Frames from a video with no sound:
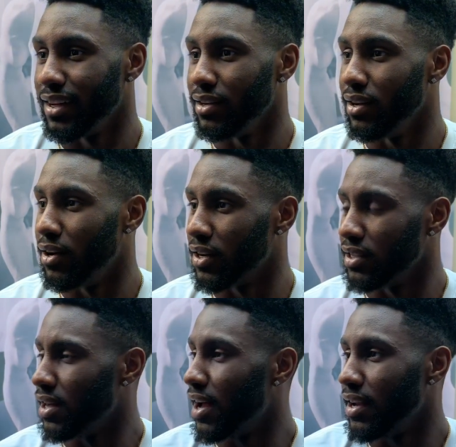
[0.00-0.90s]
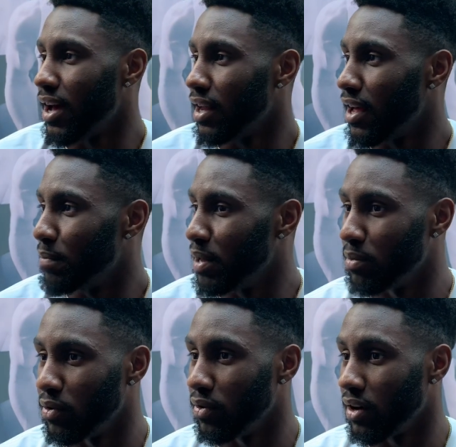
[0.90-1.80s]
because not a lot of
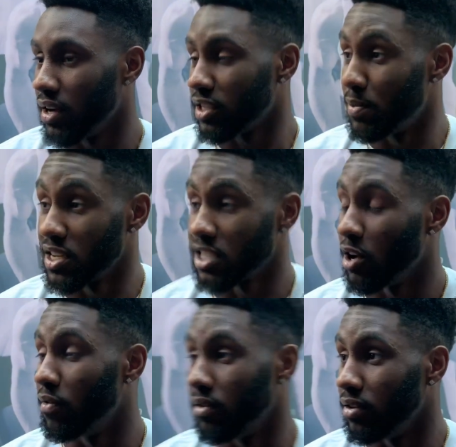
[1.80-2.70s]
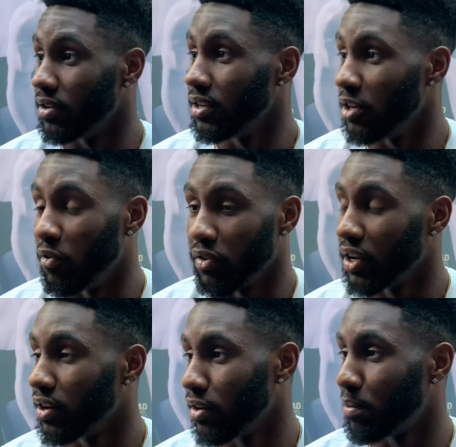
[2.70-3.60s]
people, especially over
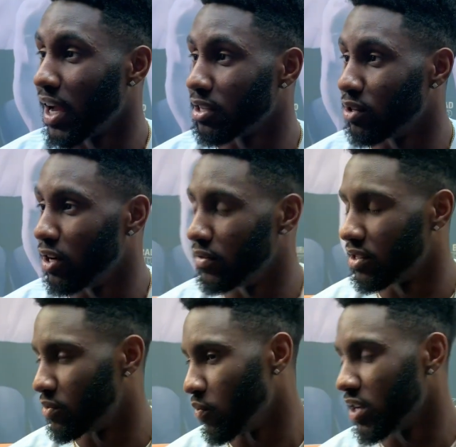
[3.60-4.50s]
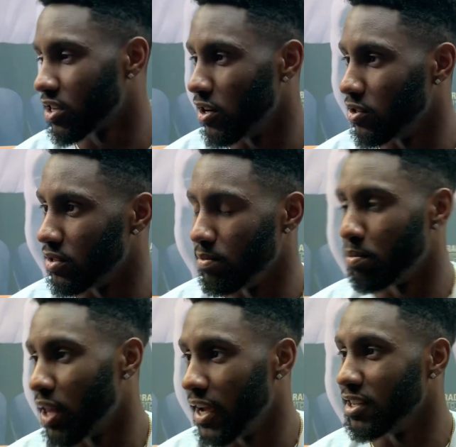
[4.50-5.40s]
here in the Pac-12, this West Coast,
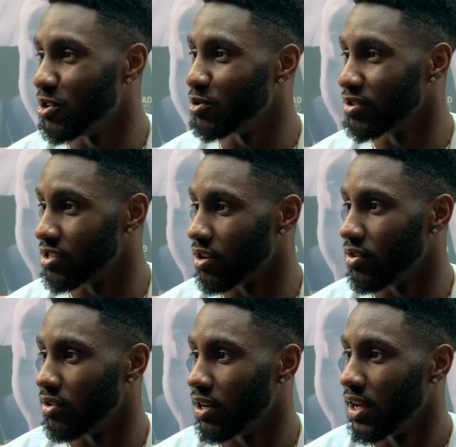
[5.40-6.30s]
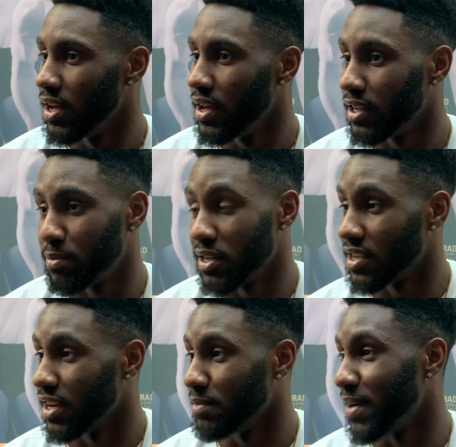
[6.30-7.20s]
play 2-3 zone,
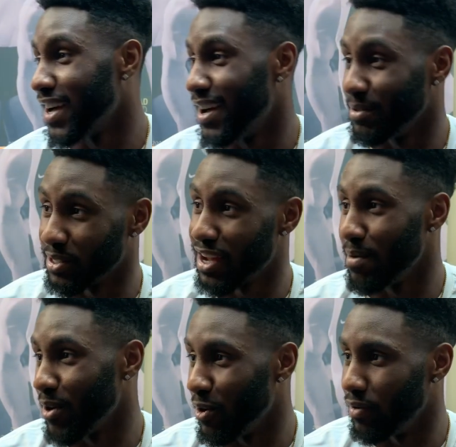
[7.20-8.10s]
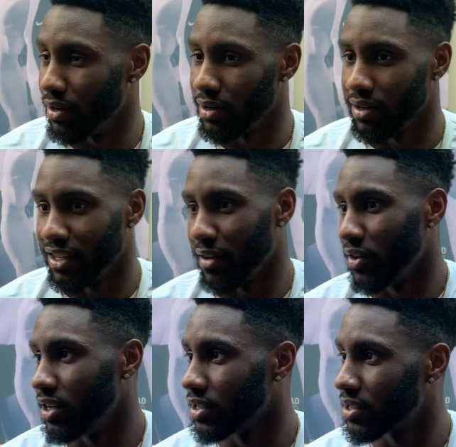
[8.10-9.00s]
especially as Mike Hopkins coming over,
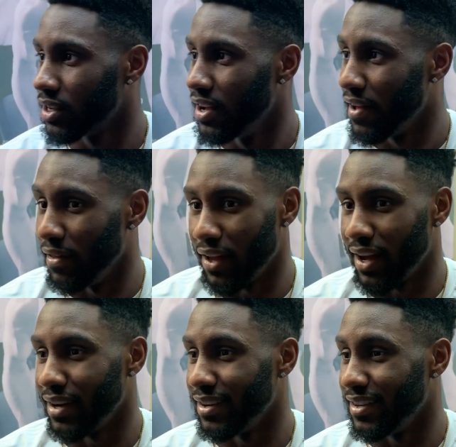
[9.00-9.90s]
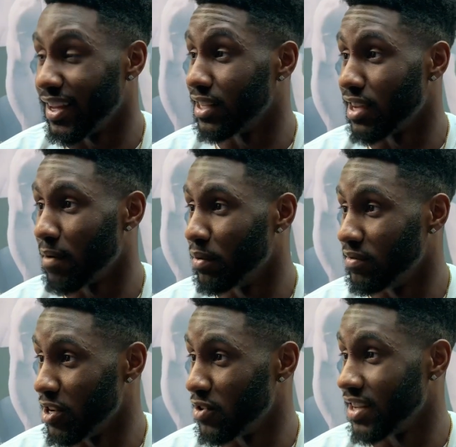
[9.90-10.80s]
giving us that type
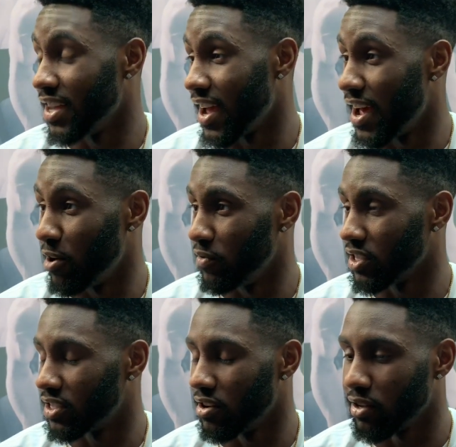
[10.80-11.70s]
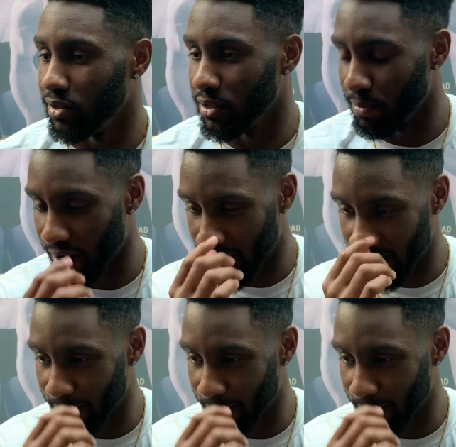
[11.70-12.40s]
of zone that they had over at Syracuse. But